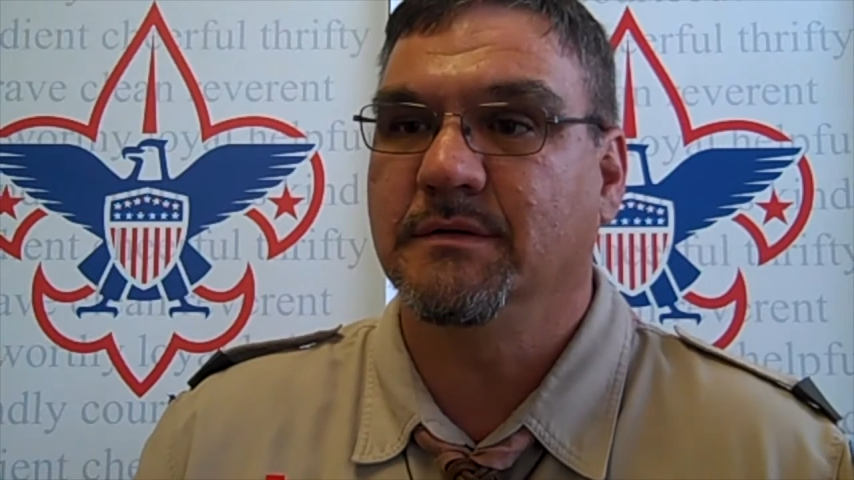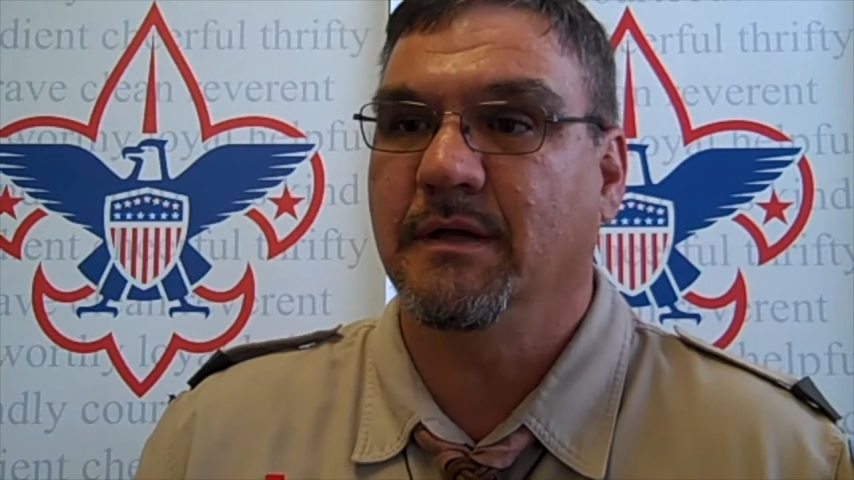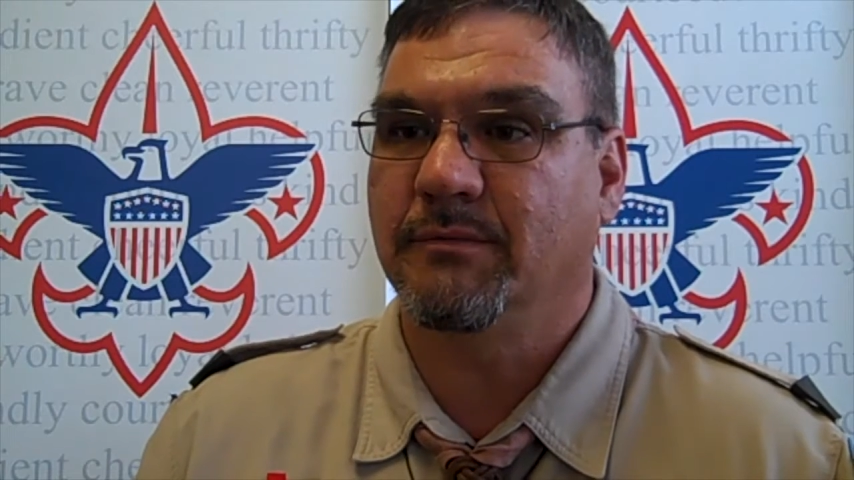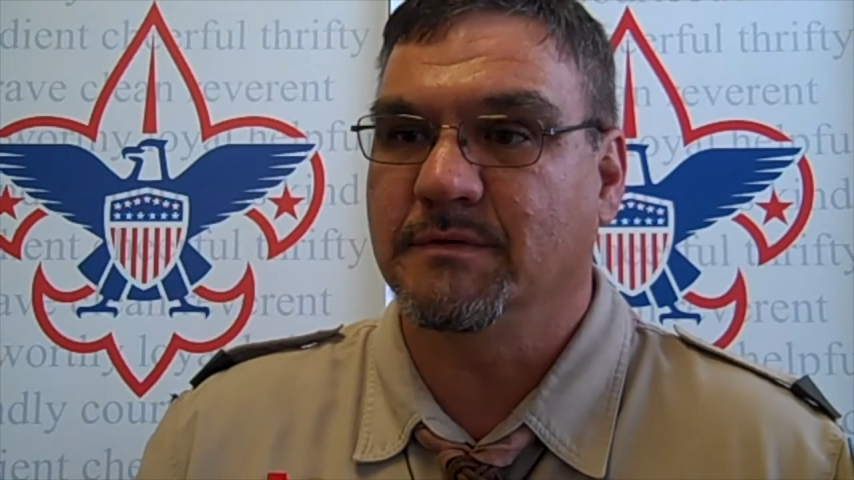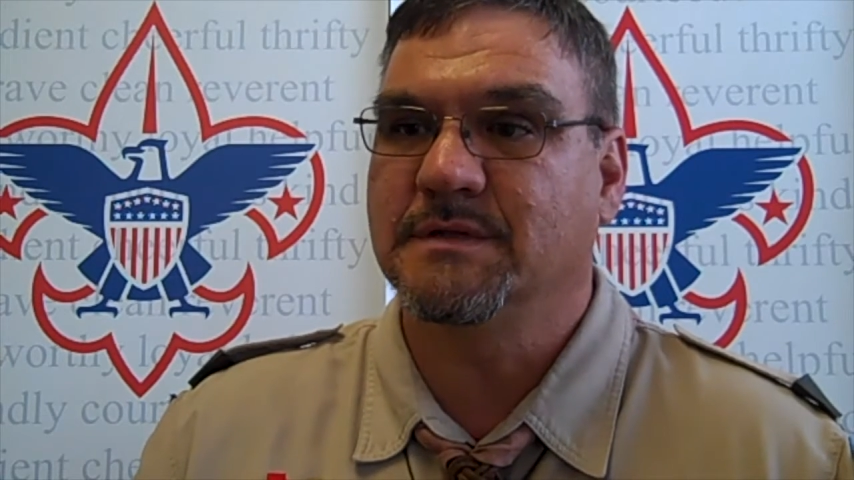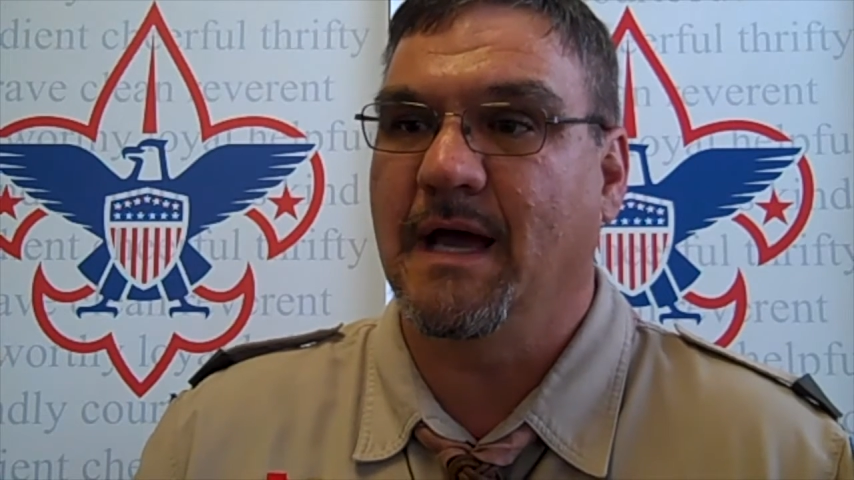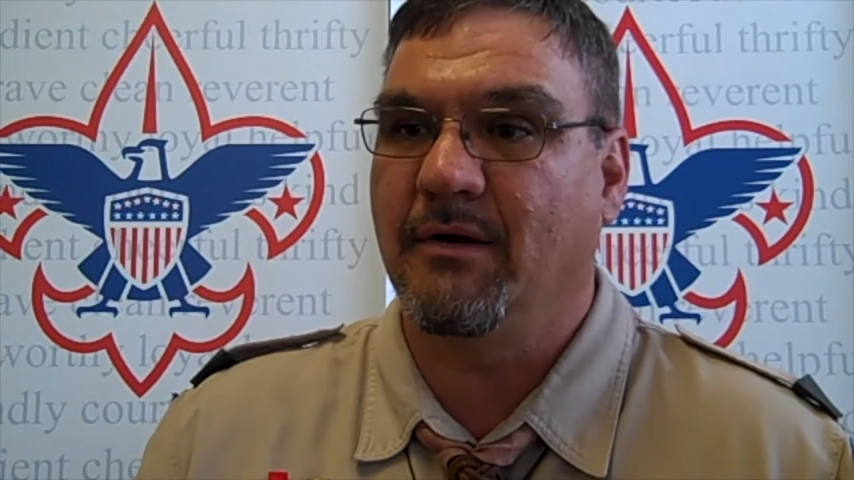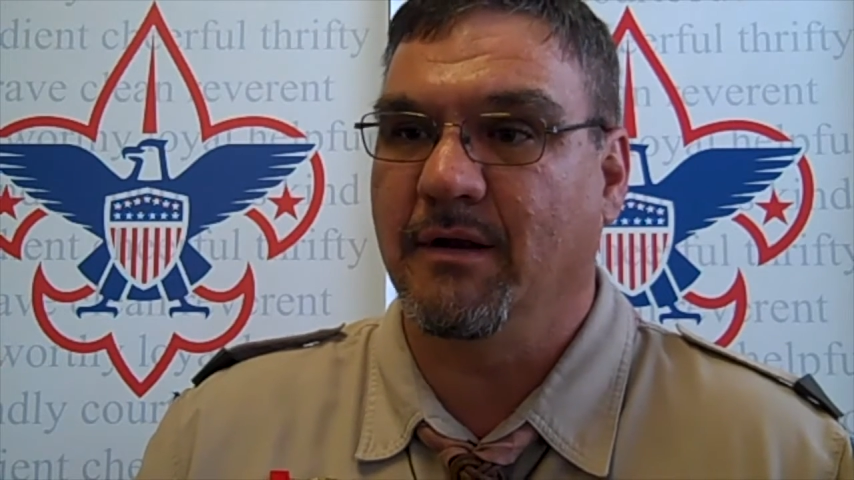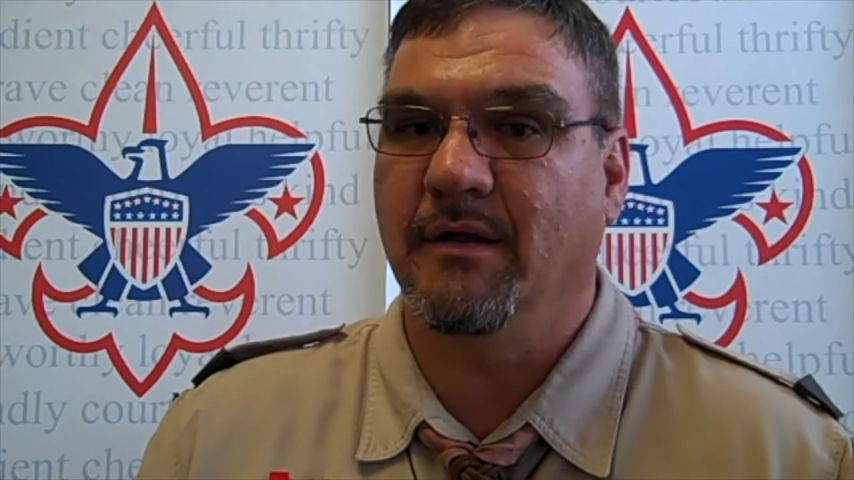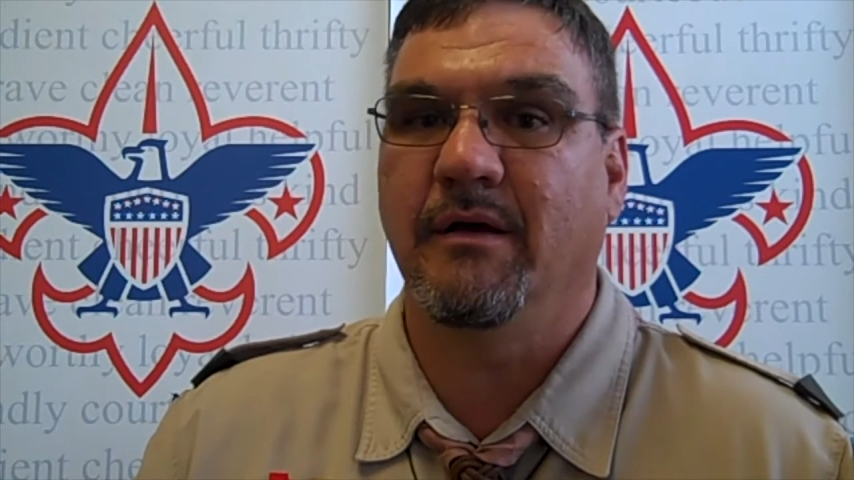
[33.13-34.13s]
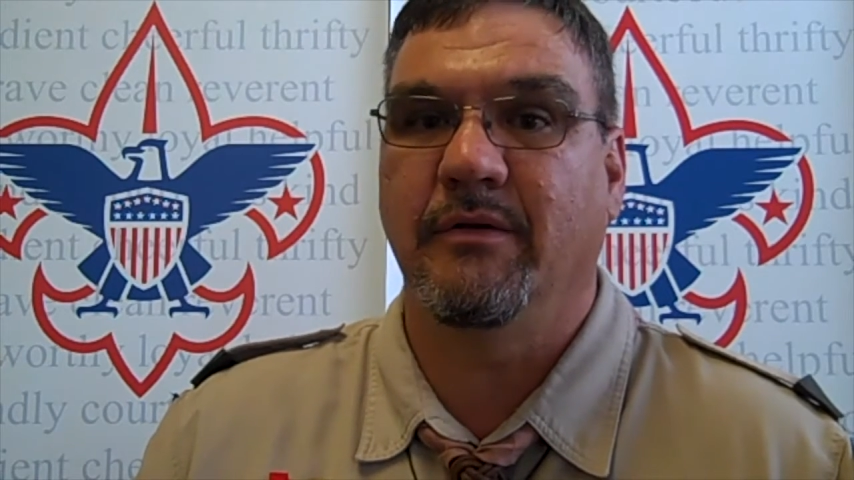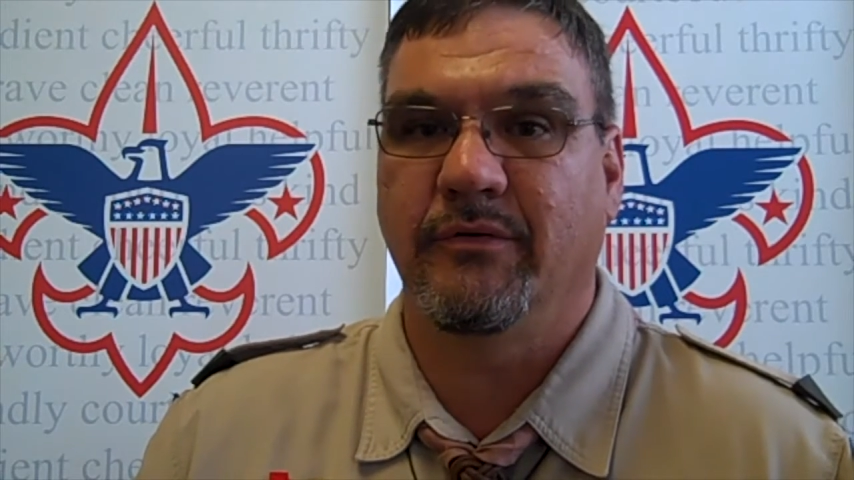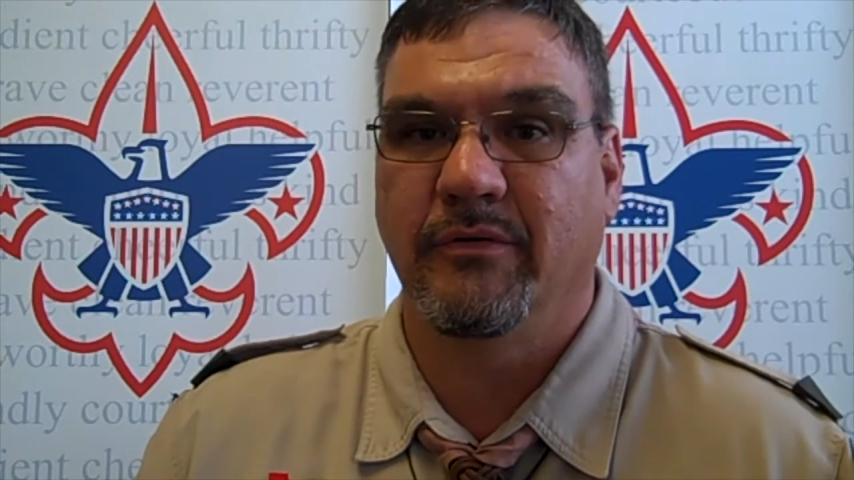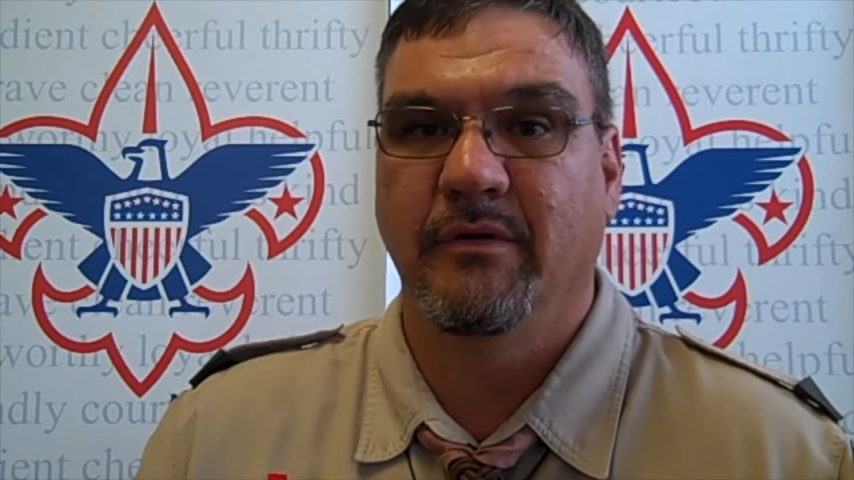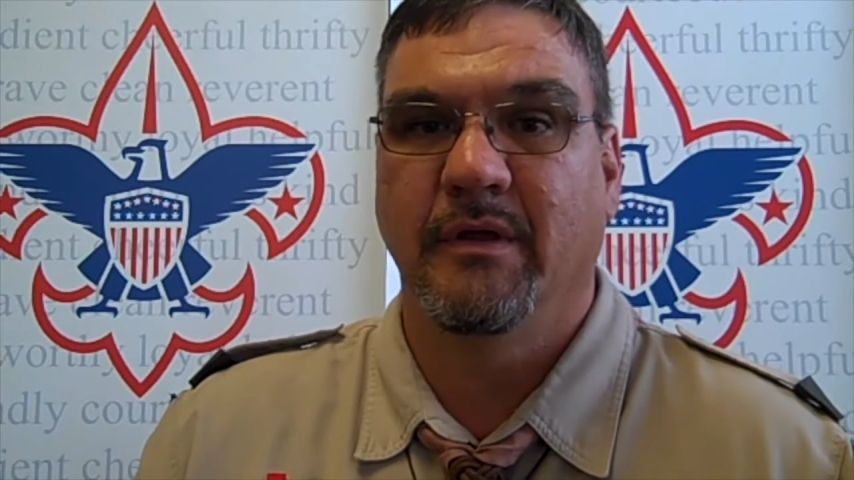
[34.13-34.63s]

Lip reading: That's what scouting does,